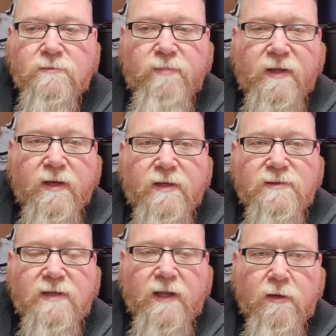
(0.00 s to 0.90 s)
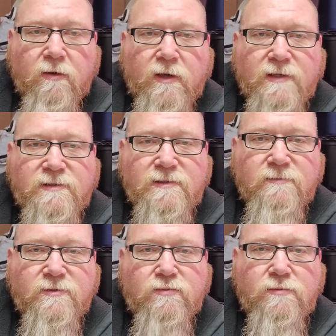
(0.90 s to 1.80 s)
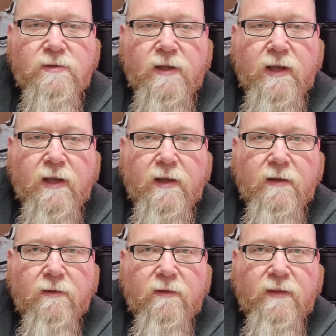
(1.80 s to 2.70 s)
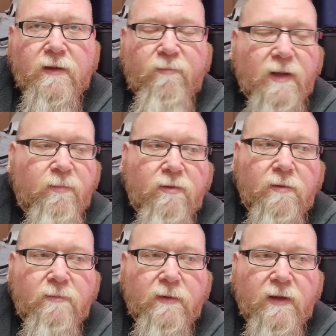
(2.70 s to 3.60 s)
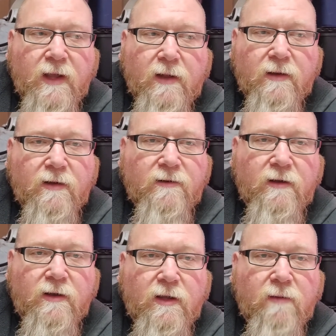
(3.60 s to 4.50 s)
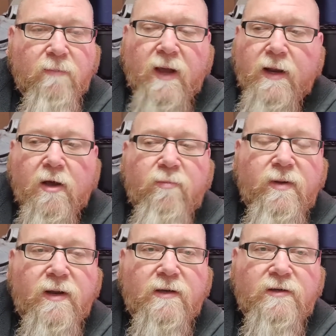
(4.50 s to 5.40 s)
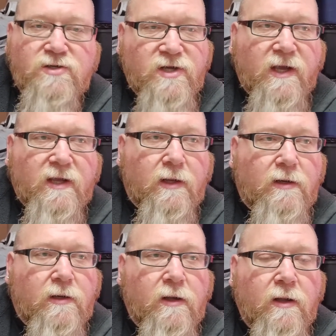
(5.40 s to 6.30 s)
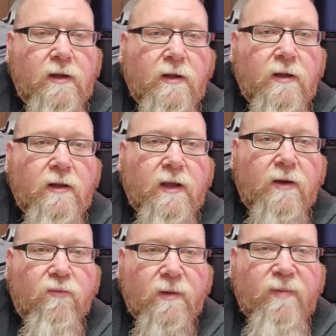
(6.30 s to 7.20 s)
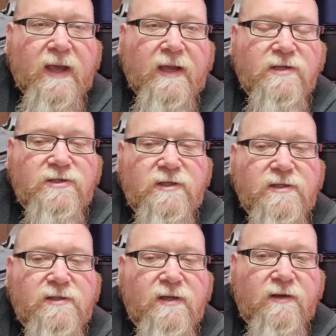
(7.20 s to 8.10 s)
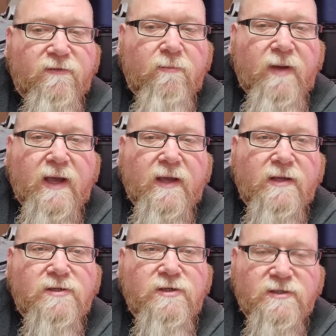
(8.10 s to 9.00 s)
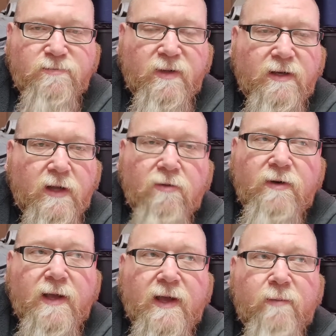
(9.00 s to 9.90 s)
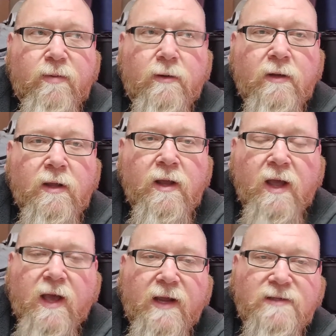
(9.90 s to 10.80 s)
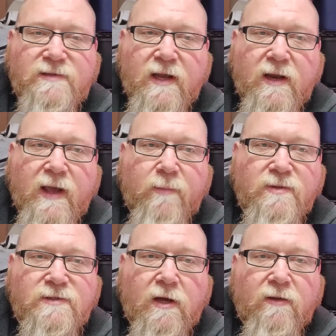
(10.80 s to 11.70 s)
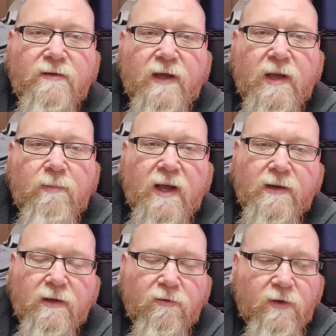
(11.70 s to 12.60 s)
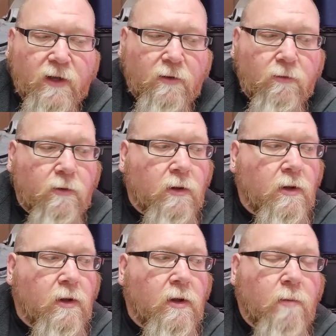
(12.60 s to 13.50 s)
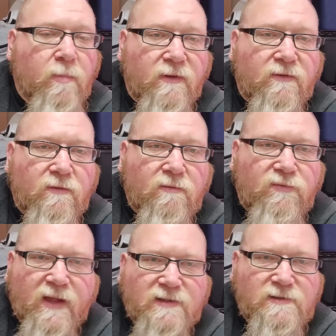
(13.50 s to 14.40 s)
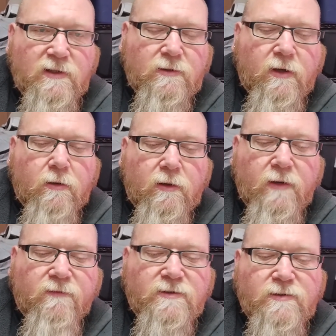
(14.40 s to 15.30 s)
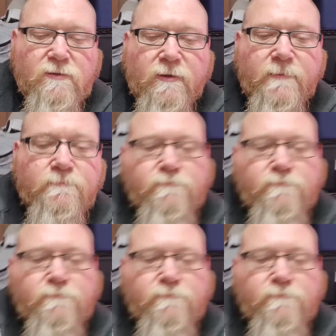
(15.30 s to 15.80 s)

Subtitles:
Because I know customs and the people at Kentucky might open it to check it and repackage it in a different package. It's been known to happen. I ain't saying it happens all the time. I don't know. But that's a totally different story.